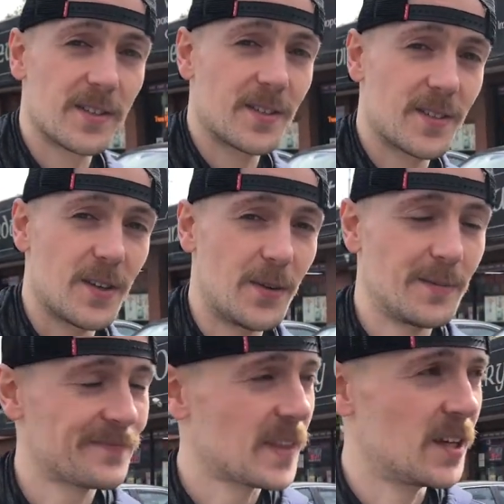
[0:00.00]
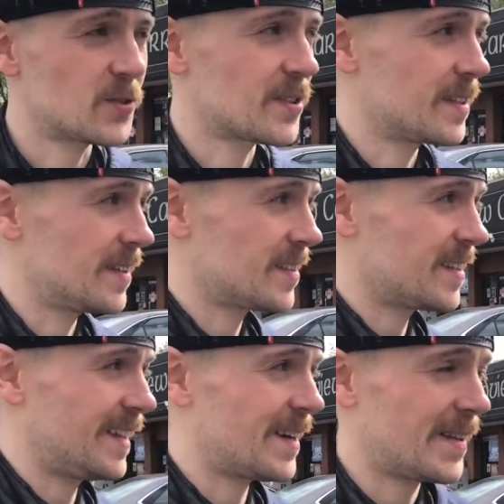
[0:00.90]
So interested in
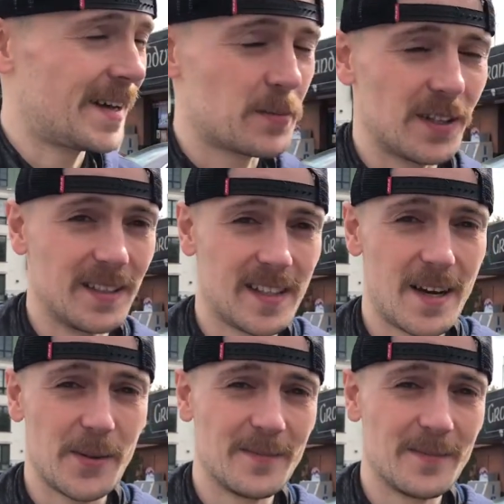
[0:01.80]
seeing how that plays out.